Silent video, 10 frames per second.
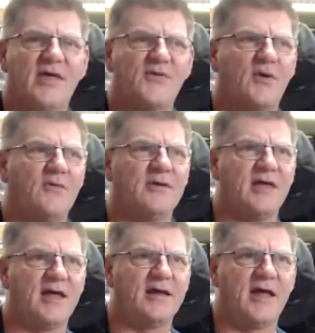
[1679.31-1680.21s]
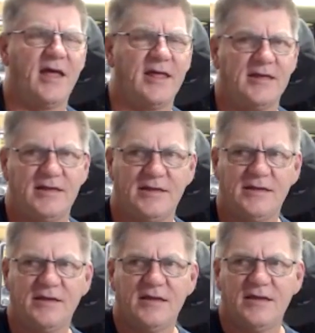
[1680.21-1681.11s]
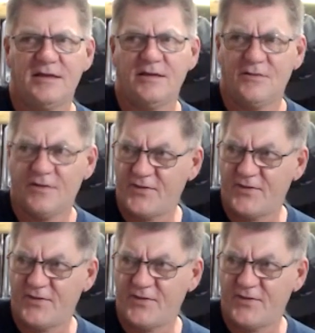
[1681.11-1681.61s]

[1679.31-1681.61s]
that's why we had what